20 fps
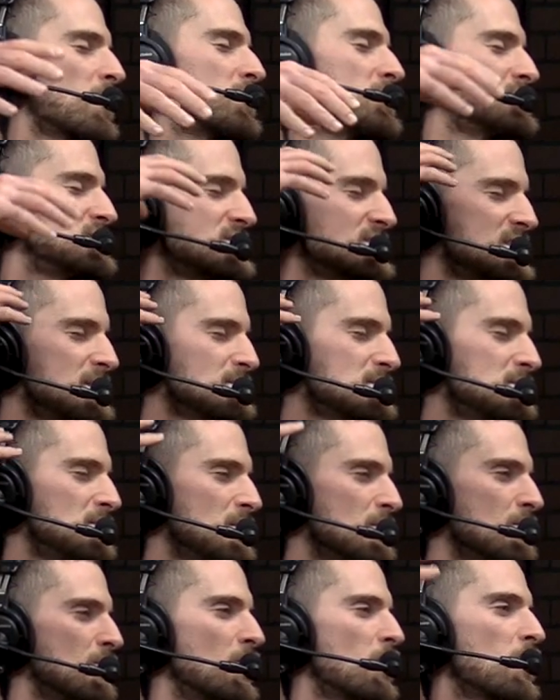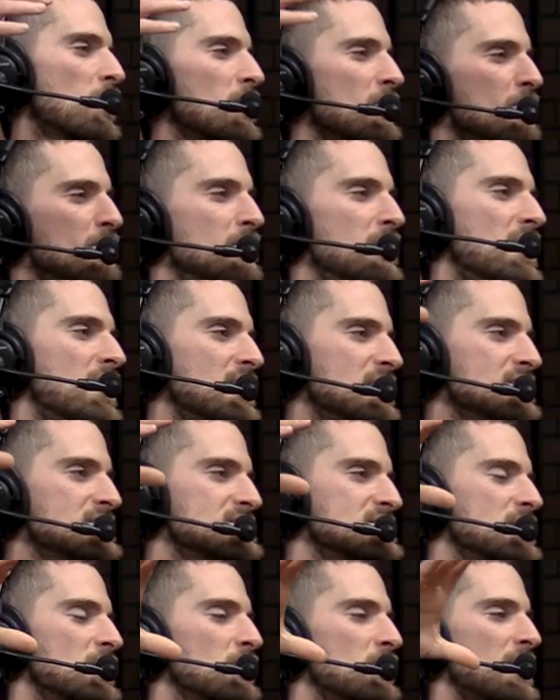There just seems to be more
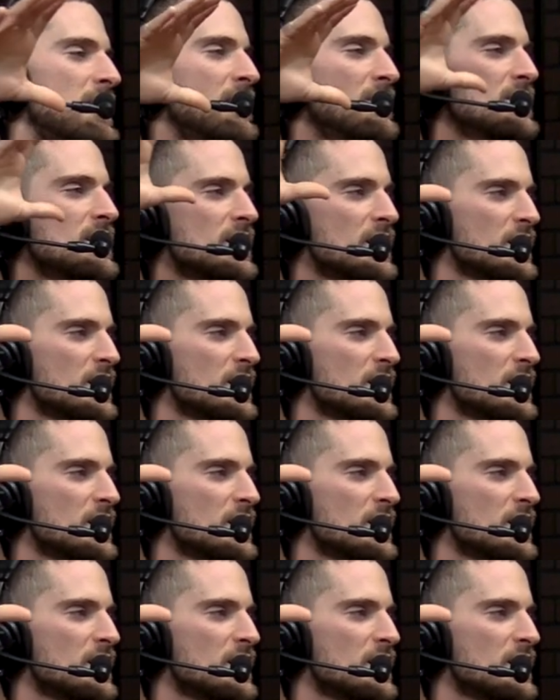buzz around